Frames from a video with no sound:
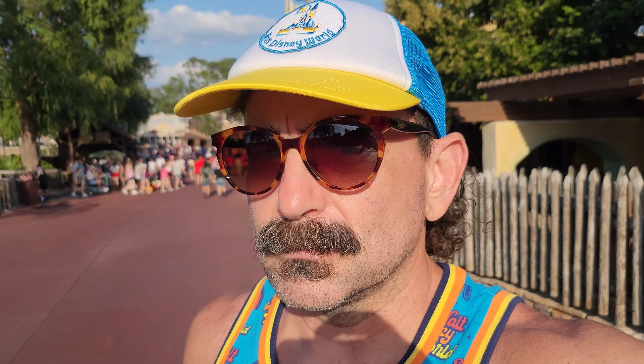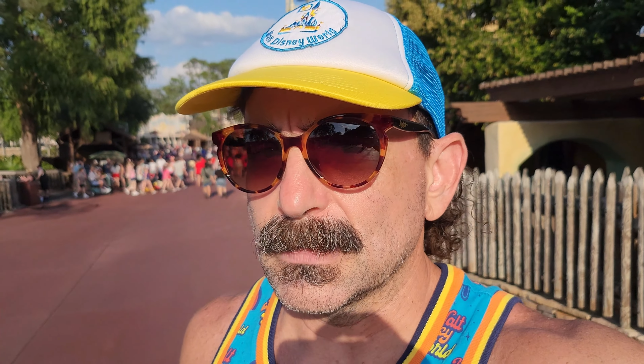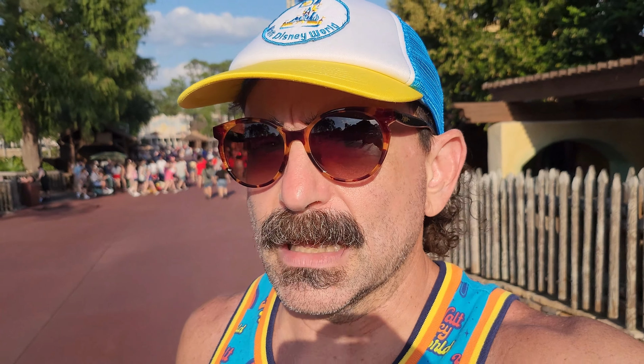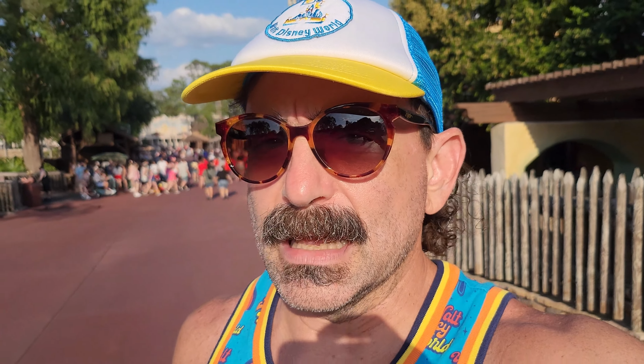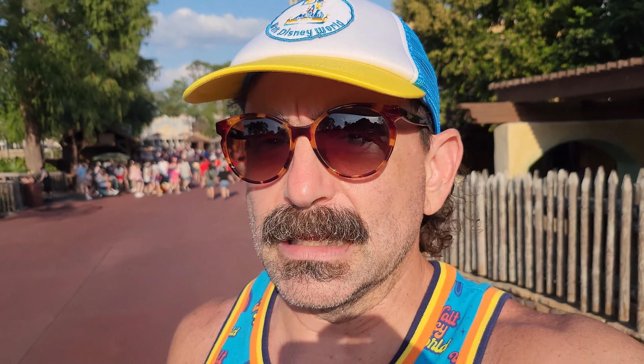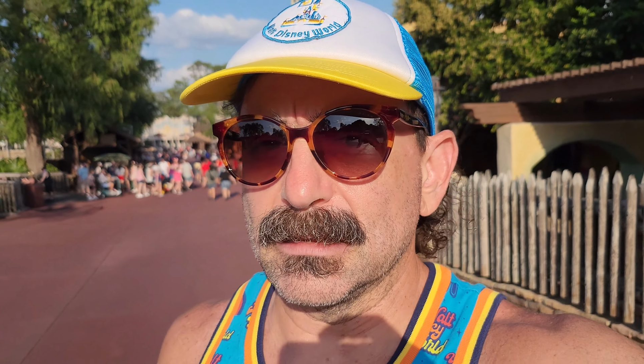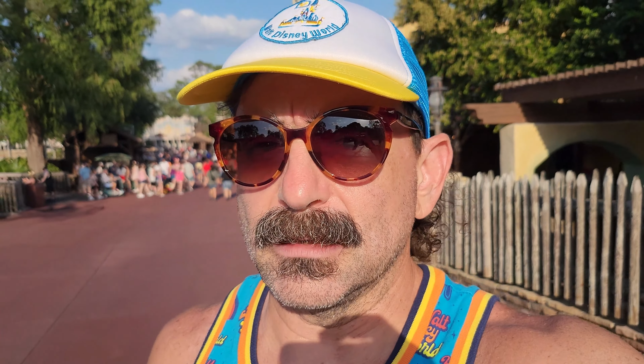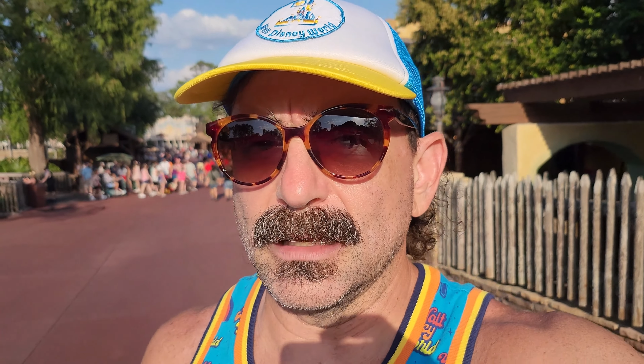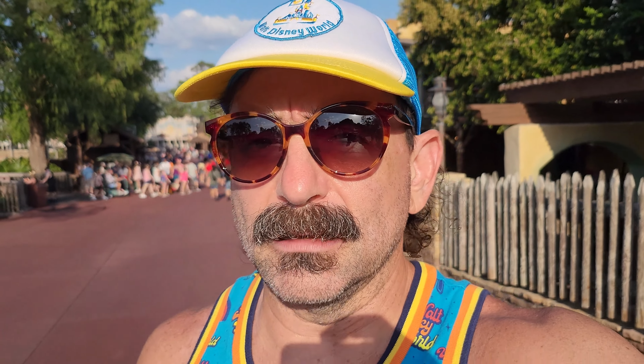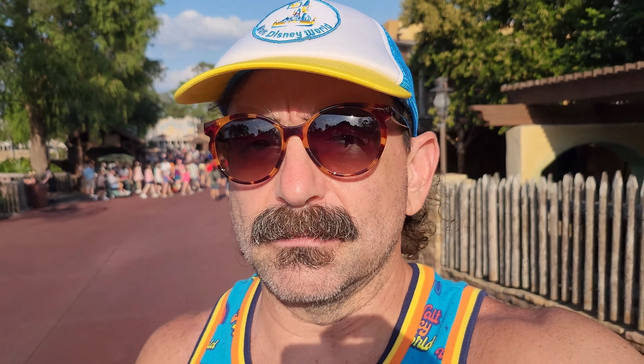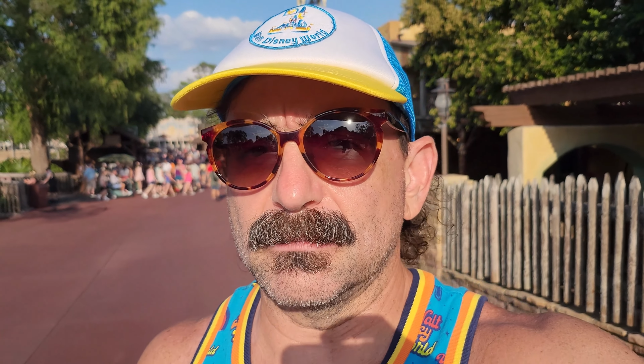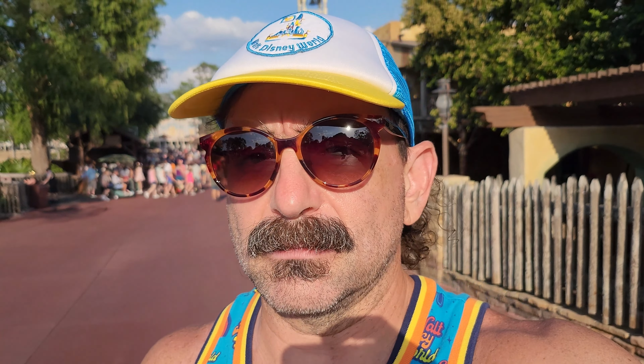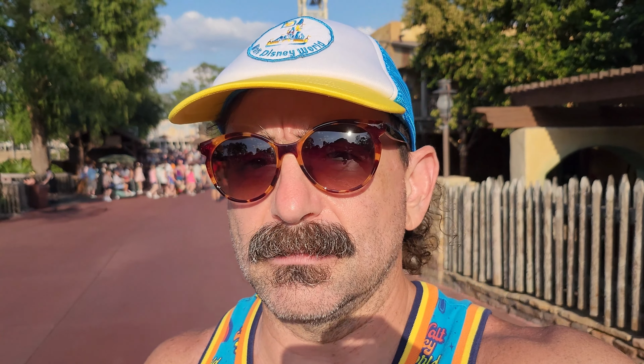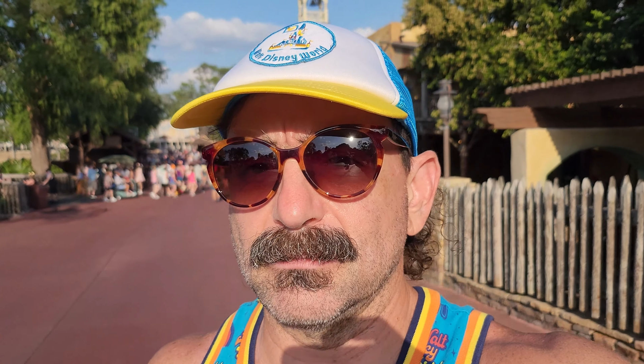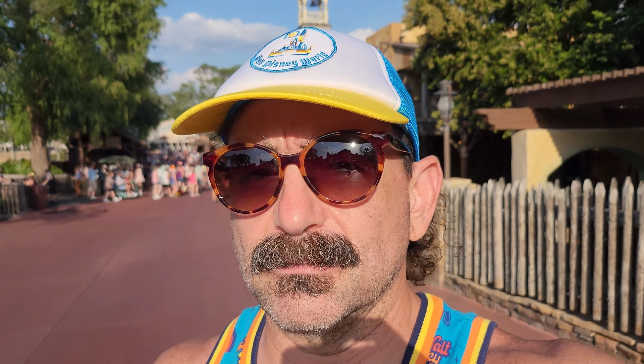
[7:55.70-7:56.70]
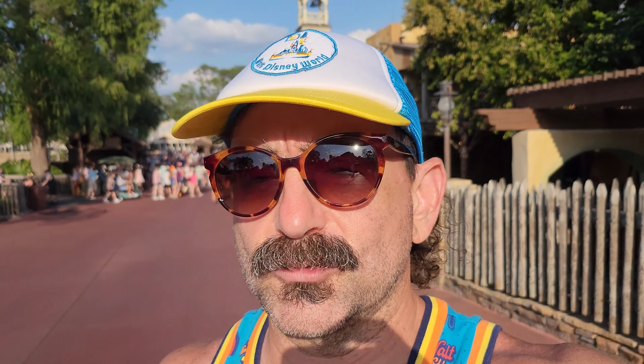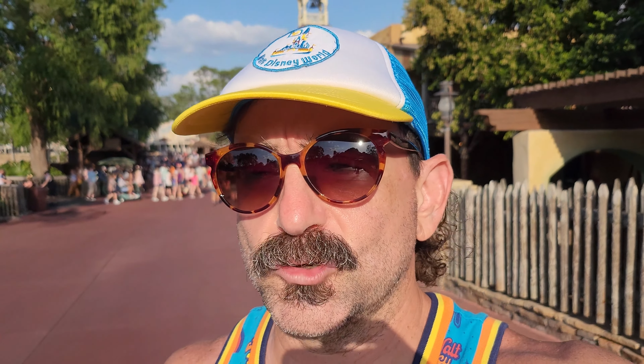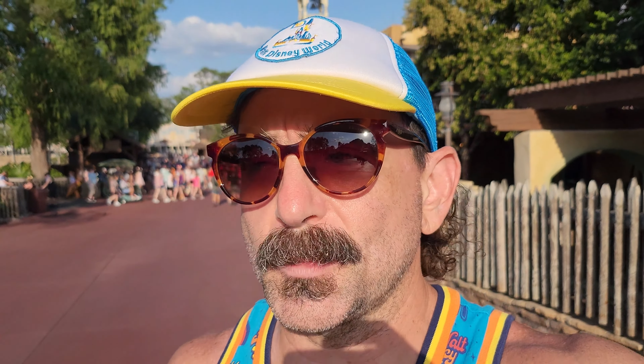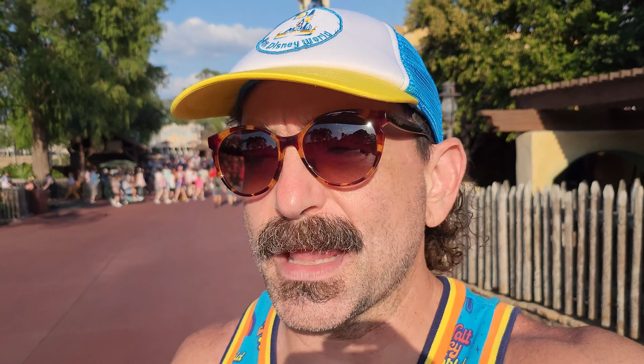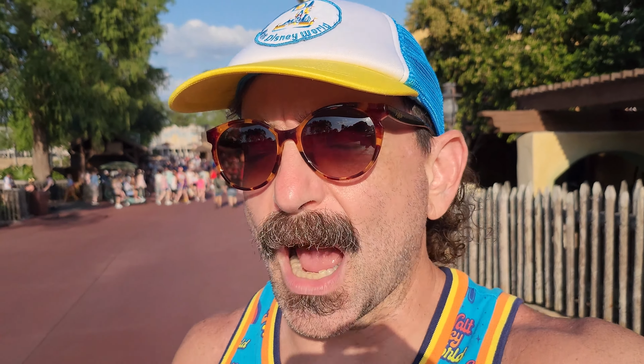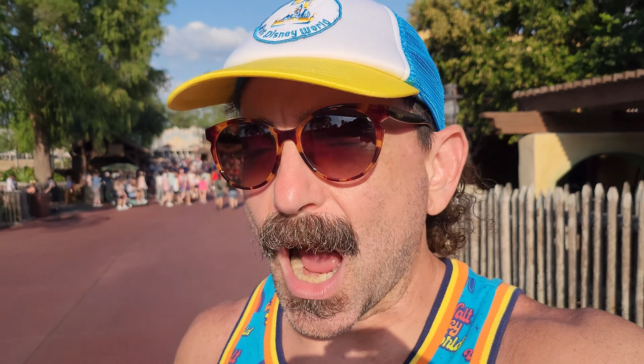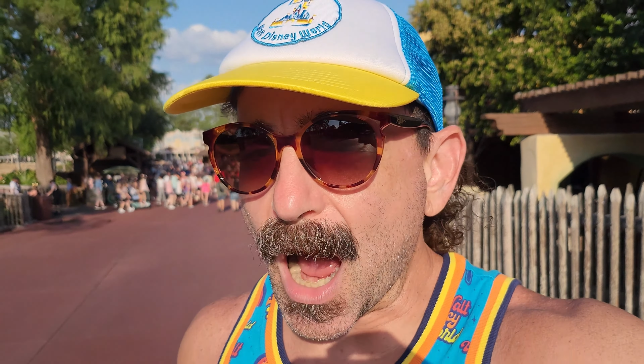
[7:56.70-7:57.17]
It should
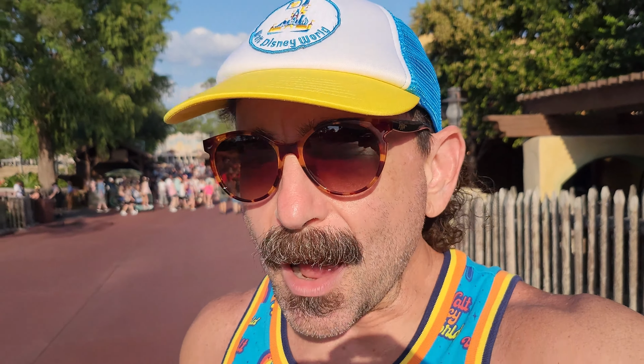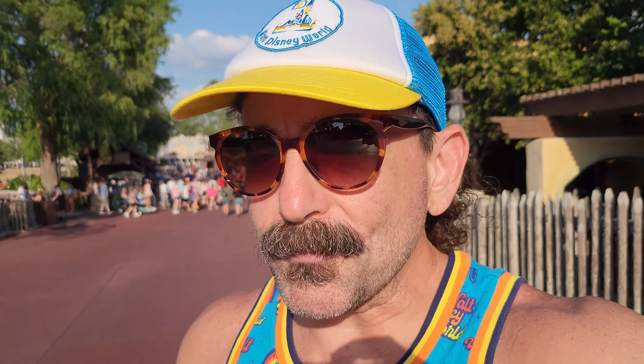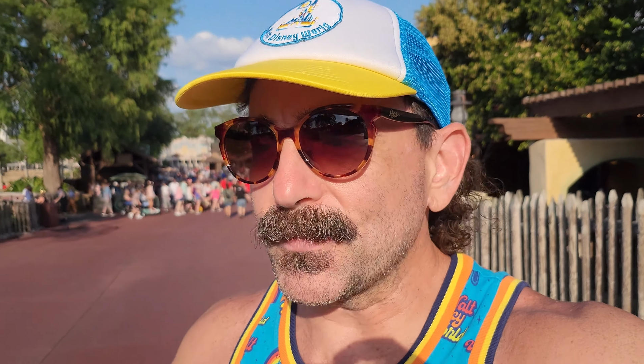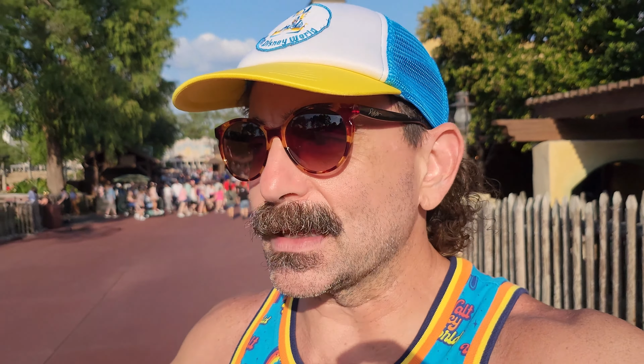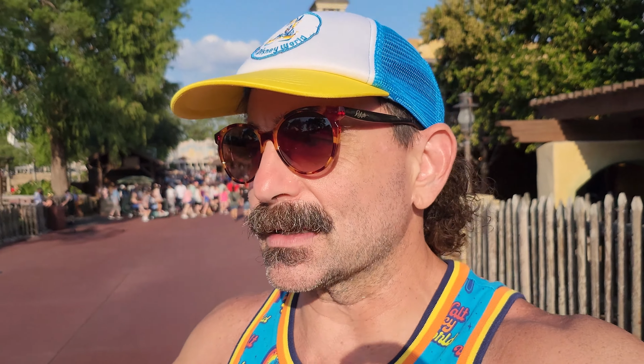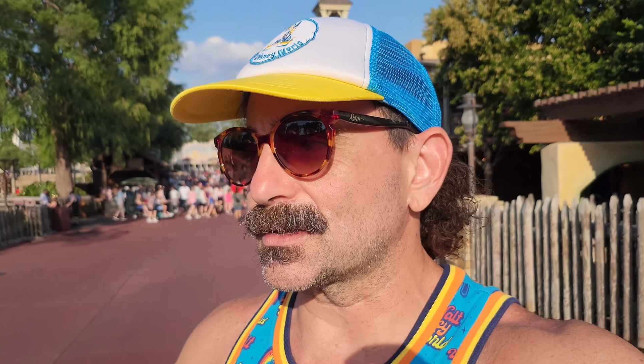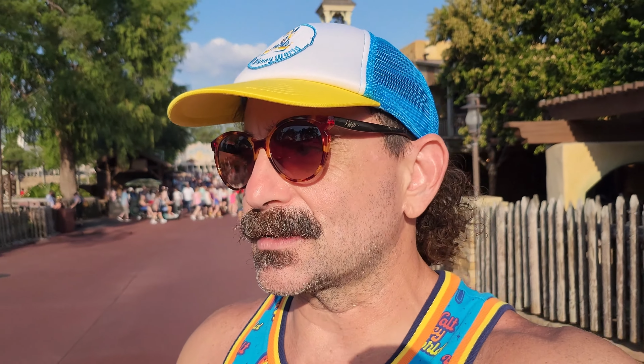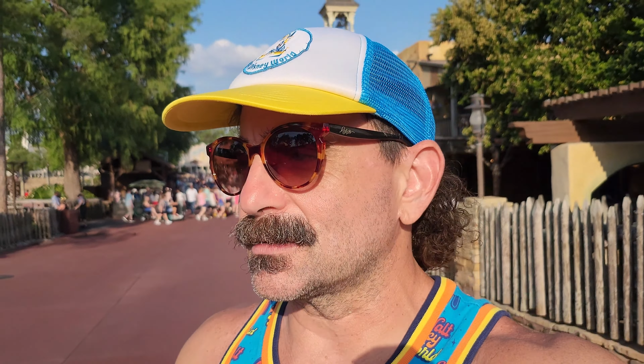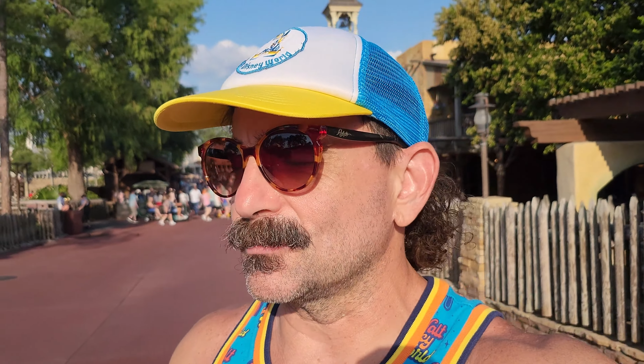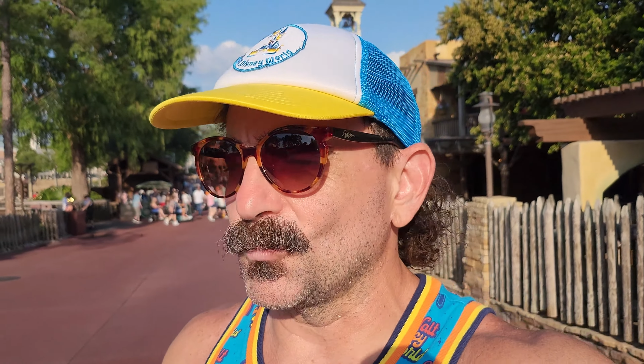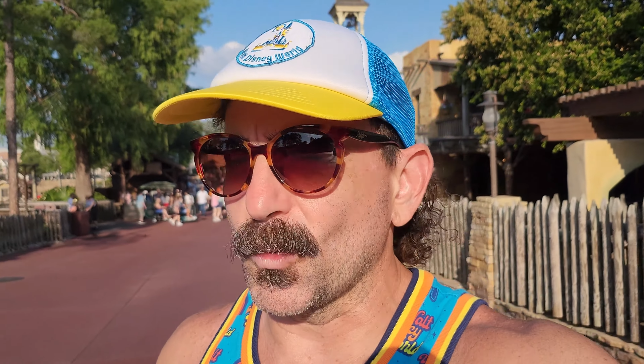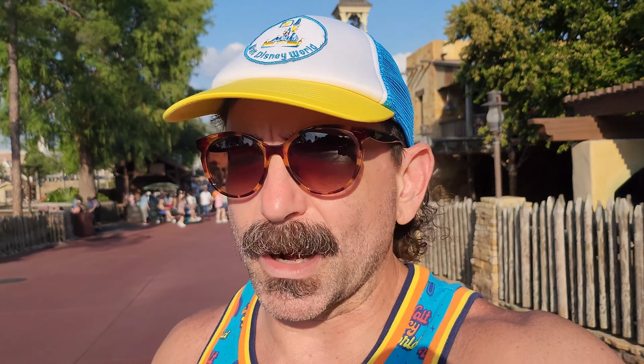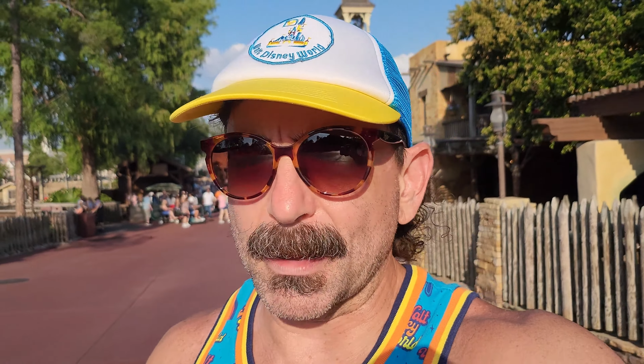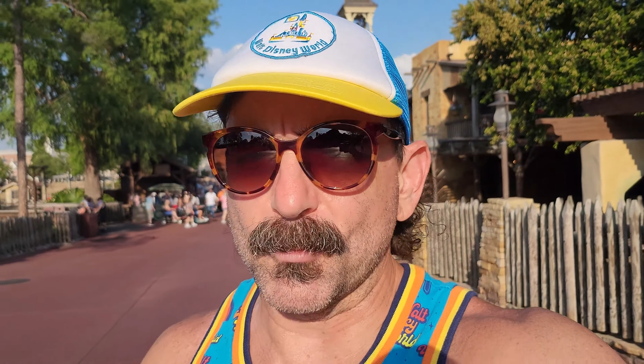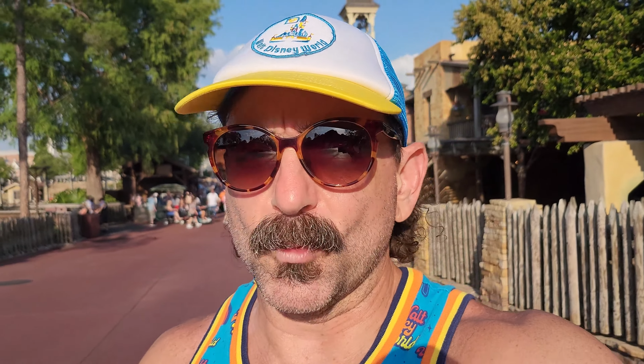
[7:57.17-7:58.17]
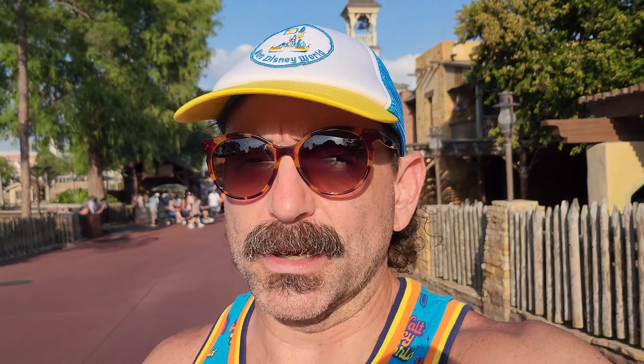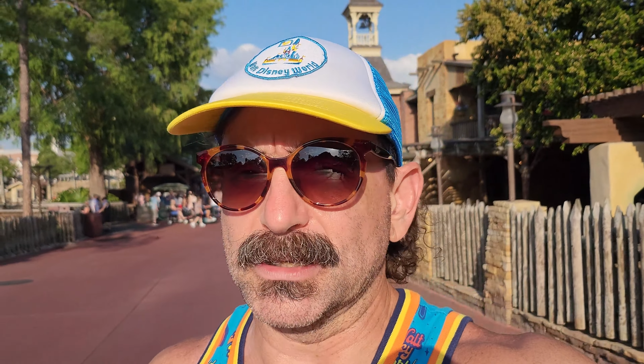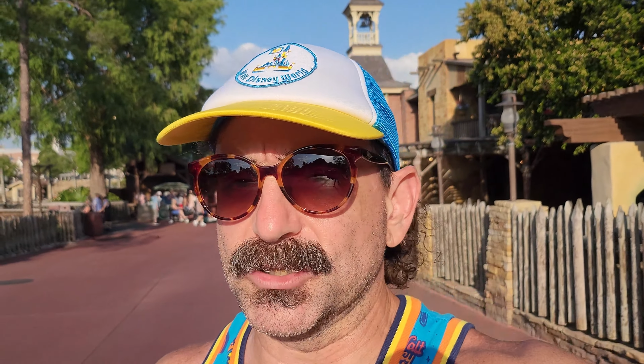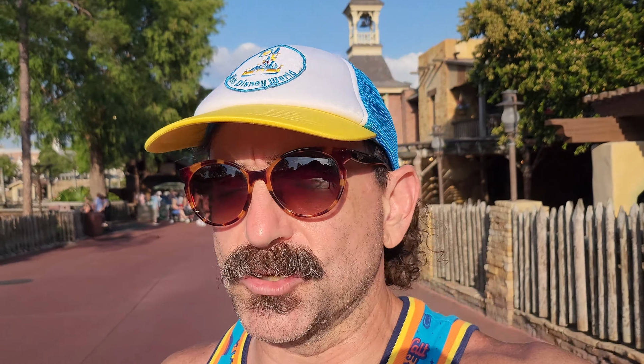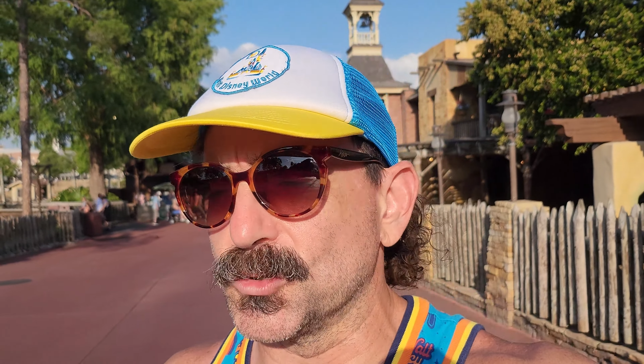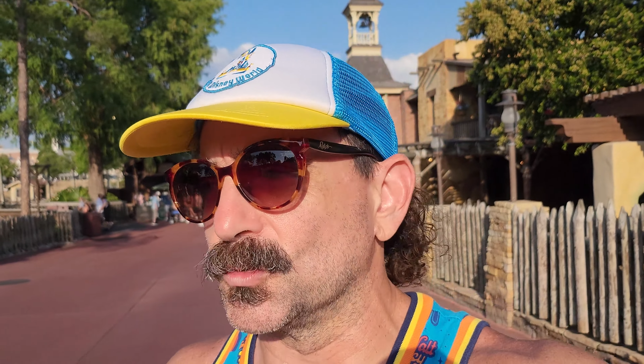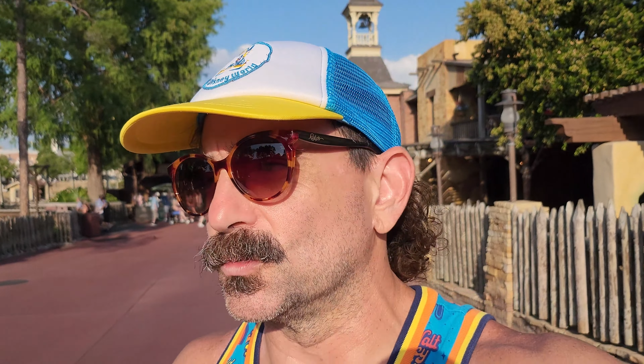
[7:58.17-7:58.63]
be obvious what I'm going
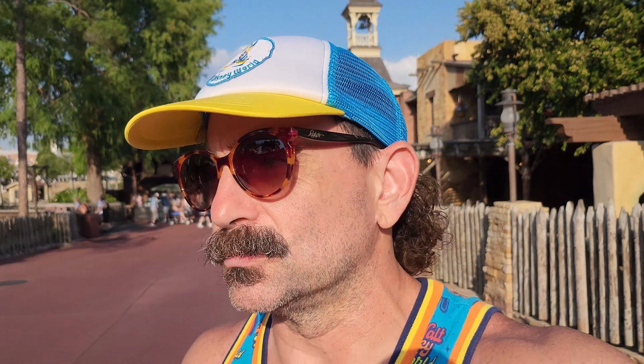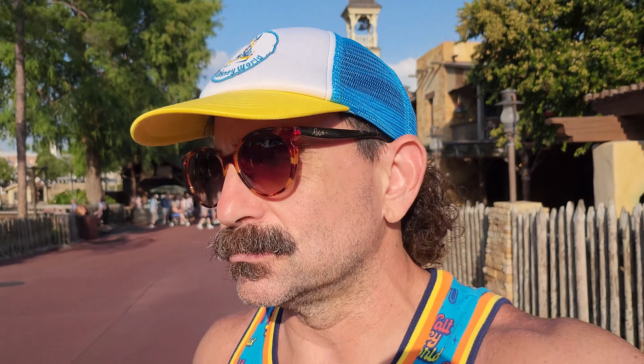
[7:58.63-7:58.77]
to do.